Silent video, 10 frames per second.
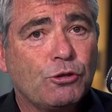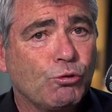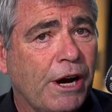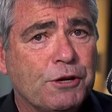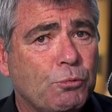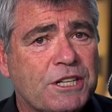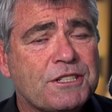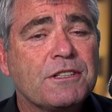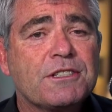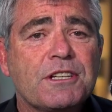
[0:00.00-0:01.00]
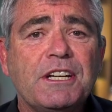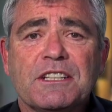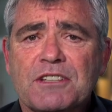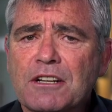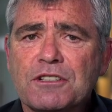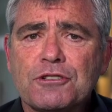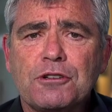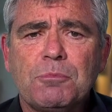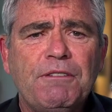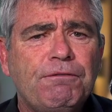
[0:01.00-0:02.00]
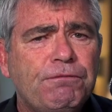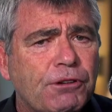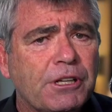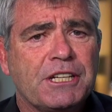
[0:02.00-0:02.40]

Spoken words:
Greater Western Sydney is understood to be fully